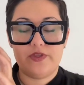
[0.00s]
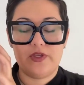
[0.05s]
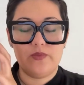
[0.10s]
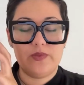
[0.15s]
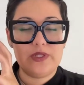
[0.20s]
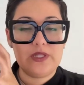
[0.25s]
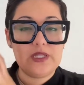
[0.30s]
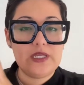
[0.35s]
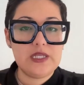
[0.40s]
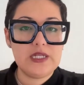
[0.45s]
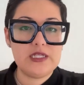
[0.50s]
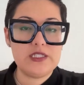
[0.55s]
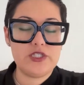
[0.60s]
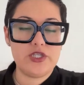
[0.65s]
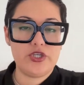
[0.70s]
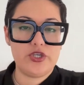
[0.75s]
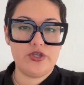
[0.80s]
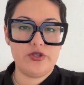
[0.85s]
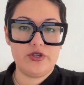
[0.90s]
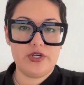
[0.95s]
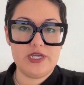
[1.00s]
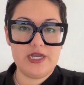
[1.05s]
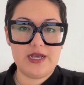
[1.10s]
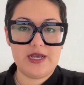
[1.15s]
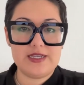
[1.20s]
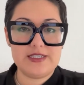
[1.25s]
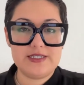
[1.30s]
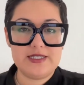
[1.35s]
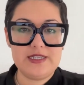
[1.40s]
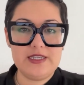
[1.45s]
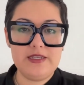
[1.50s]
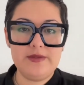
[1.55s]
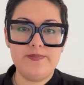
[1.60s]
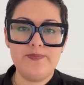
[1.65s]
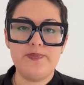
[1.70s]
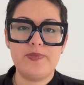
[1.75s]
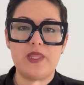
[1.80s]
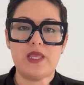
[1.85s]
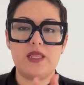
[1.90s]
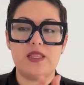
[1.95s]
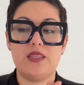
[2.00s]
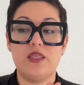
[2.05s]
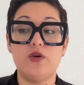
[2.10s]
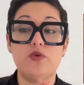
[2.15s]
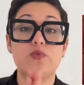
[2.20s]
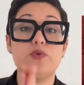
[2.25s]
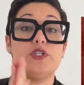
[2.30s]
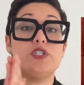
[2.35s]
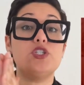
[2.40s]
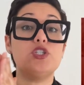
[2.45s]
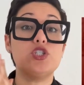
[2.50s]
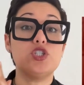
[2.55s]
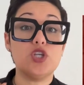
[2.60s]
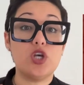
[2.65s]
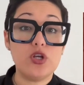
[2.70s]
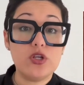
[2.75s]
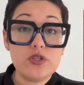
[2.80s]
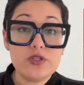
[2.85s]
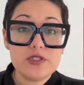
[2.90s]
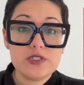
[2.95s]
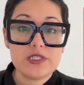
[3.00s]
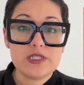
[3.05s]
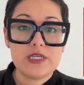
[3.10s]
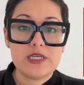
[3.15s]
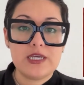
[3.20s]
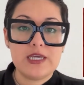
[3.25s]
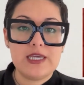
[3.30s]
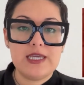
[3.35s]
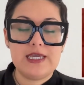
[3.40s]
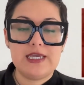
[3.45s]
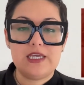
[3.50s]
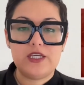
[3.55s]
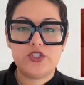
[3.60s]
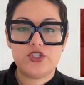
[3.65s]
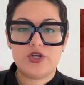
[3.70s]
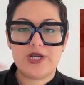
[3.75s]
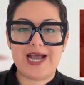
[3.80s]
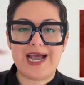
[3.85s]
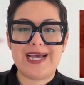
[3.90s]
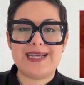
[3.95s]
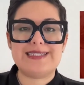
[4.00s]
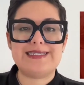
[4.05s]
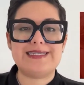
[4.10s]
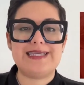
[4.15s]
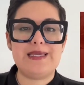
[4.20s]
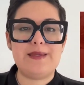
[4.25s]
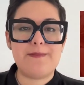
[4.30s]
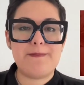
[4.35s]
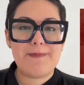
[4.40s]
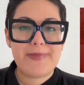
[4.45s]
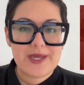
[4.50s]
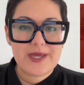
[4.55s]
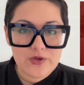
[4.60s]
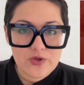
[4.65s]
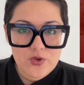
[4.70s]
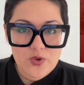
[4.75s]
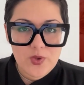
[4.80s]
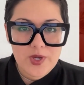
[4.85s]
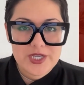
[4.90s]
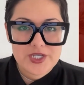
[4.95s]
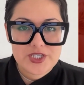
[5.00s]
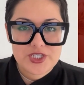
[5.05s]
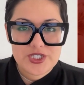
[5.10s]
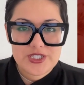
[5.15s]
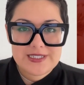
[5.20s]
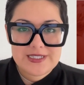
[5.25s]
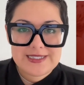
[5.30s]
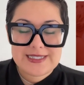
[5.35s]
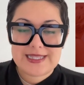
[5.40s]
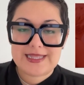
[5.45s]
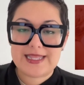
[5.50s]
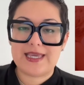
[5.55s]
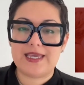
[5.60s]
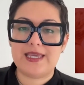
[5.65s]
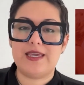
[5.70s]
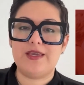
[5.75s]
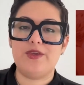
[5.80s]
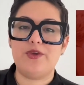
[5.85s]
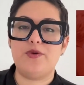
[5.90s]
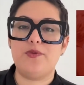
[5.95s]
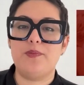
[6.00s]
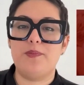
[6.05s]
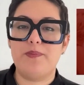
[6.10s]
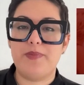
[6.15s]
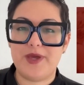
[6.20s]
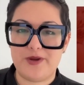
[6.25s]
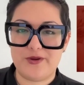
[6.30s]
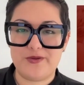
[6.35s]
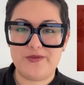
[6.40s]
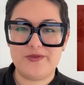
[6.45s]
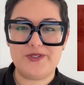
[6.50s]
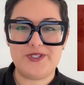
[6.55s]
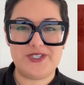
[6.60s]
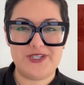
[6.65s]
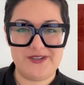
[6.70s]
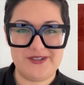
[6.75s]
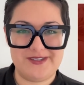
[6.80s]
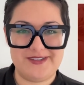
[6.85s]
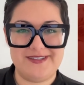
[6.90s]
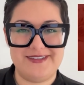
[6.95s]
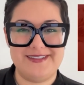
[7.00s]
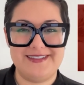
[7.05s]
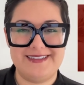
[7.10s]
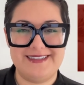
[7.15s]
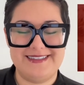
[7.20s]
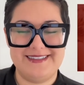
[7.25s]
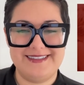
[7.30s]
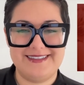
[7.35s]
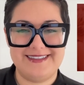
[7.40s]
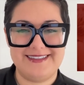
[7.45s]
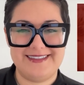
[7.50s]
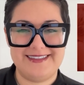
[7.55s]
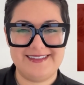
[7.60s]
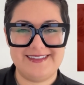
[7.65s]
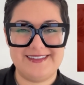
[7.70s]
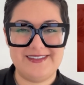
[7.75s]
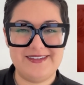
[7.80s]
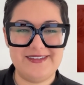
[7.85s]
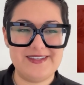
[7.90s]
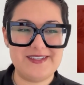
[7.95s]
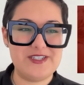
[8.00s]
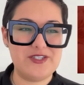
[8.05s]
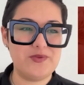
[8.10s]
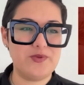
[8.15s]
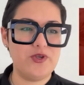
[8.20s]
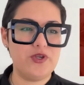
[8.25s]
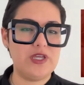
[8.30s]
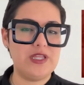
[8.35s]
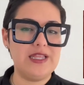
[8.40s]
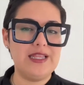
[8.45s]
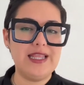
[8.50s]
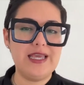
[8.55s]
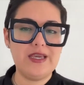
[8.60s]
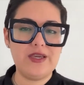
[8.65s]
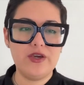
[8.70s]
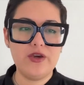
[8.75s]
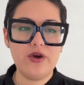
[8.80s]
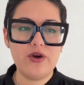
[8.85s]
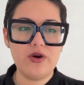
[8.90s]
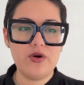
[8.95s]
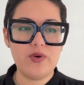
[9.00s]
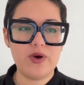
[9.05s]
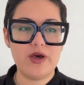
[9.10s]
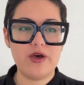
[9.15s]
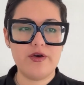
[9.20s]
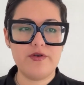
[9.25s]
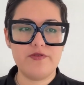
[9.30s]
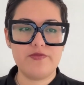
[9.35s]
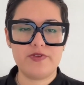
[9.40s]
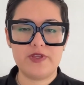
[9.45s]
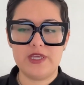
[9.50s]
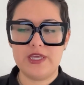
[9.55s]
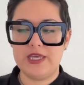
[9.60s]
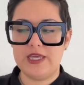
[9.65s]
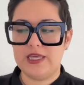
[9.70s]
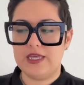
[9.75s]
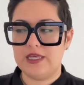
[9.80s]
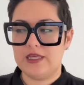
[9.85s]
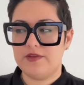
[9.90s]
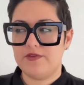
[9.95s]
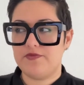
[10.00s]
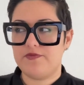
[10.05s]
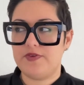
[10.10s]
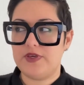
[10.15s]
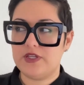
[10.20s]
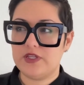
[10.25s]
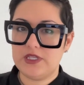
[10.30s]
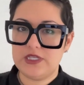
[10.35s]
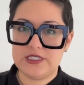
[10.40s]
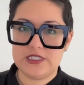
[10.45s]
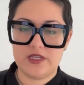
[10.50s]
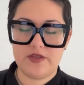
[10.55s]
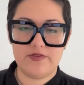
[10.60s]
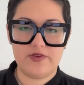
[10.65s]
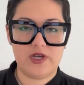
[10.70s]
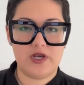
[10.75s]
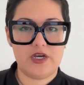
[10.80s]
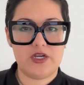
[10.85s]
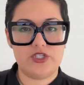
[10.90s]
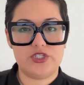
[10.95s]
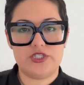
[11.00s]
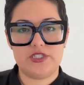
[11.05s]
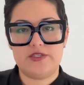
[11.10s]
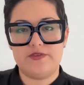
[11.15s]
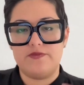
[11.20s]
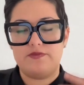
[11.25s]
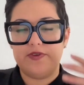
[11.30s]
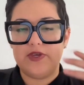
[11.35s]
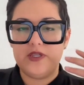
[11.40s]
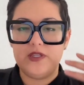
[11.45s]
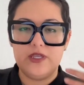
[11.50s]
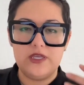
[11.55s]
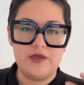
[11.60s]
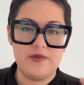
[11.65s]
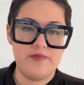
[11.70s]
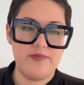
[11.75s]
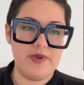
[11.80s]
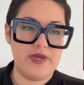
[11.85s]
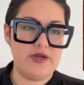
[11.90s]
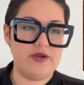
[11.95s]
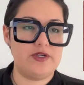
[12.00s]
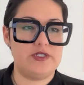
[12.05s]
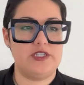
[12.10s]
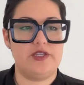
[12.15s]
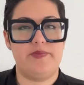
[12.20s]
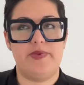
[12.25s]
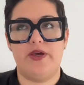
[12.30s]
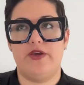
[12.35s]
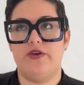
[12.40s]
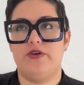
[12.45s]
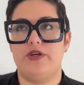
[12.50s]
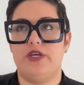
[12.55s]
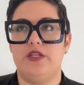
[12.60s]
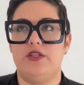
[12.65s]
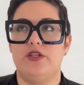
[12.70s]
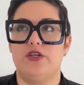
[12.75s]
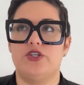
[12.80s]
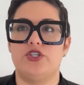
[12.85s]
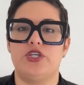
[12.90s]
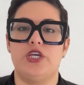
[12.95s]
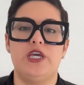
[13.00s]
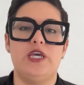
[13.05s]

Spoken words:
and we lean into curiosity, the result is you're asking better questions that get you better results. So this is where you can let go of feeling self-conscious and feeling embarrassed about your English.